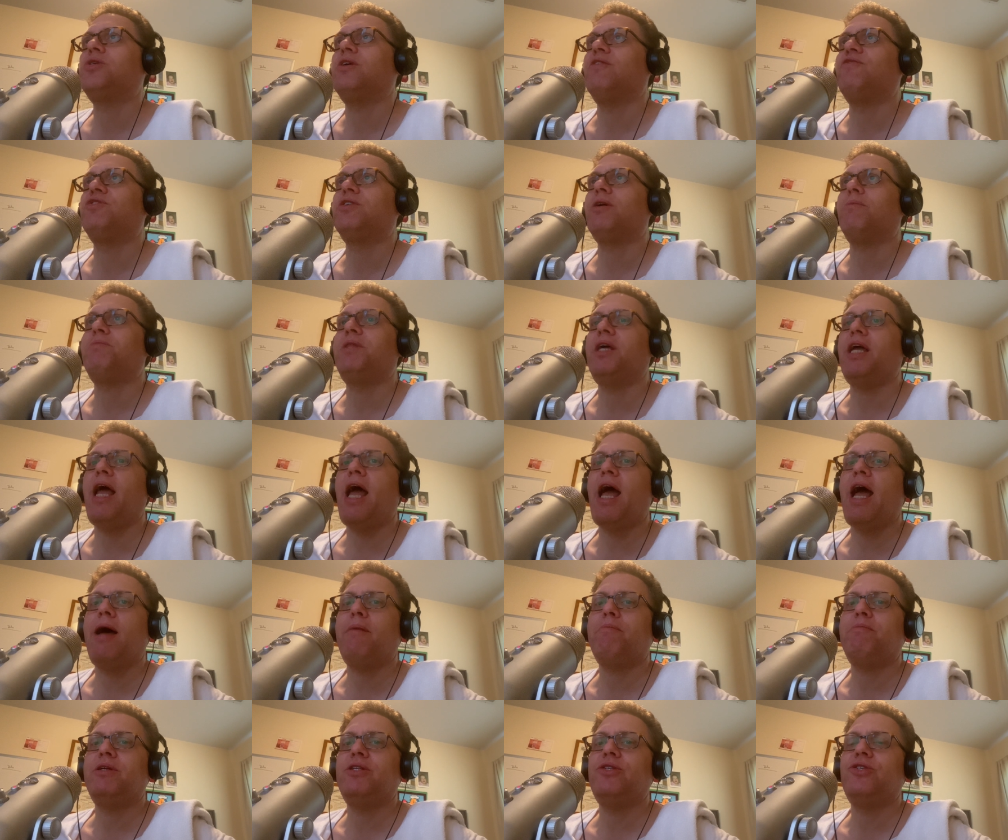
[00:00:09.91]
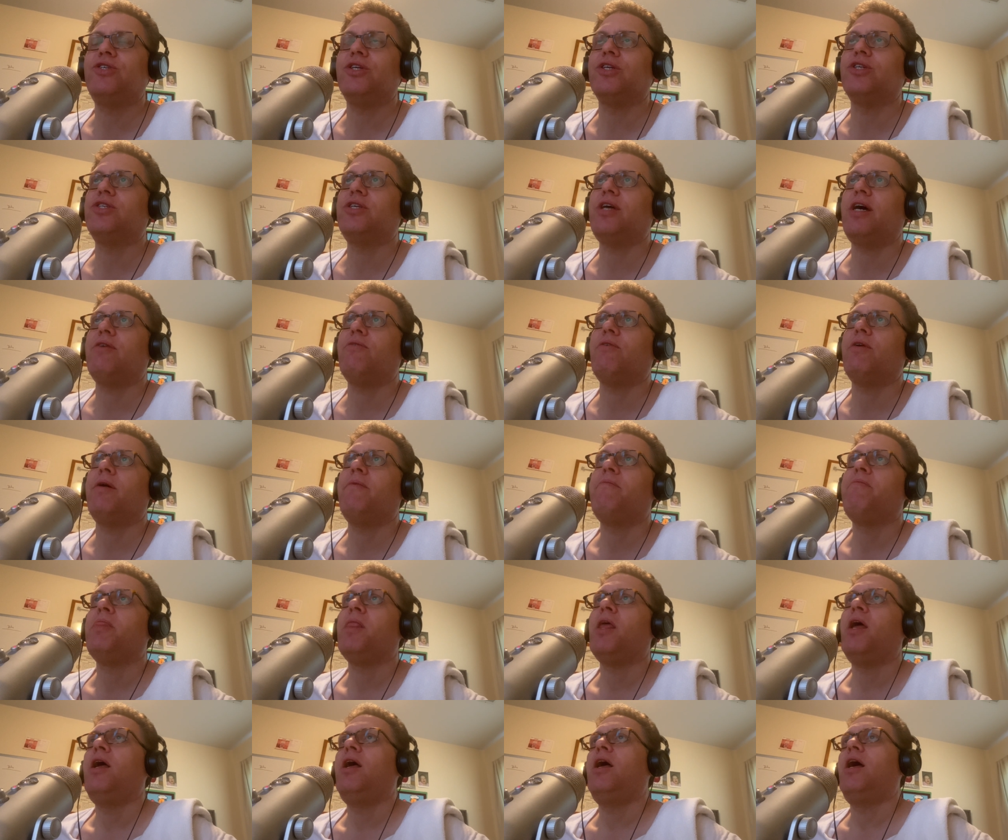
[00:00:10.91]
if something happens, etc.?
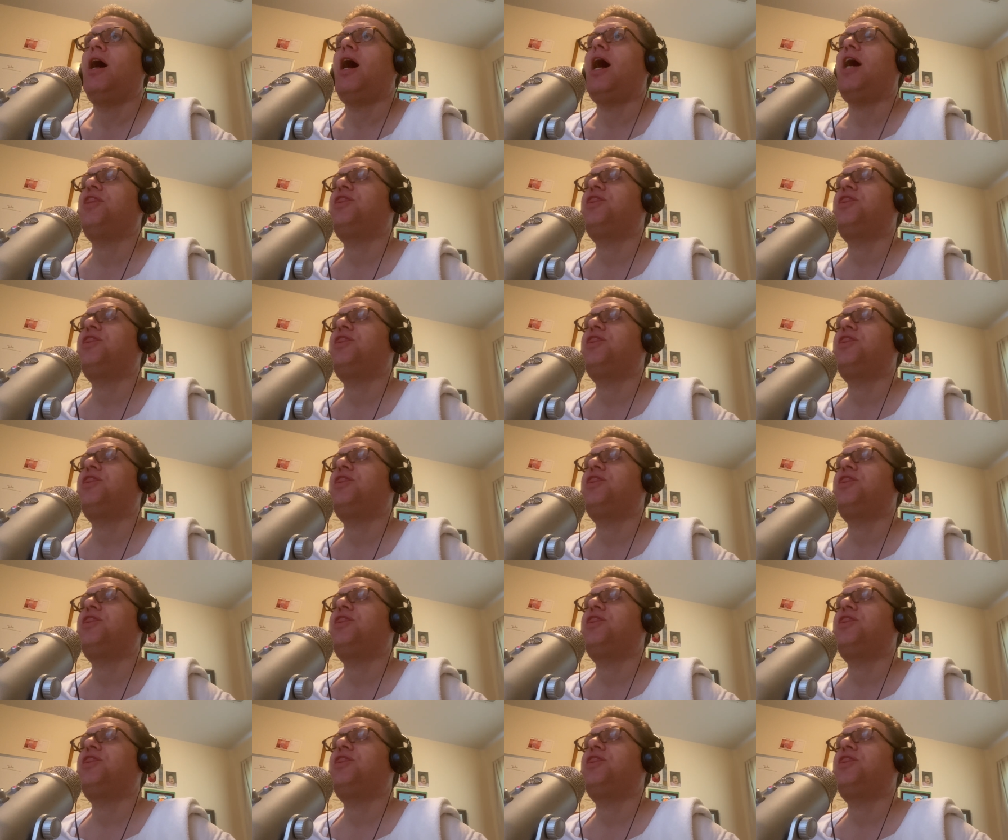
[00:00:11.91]
I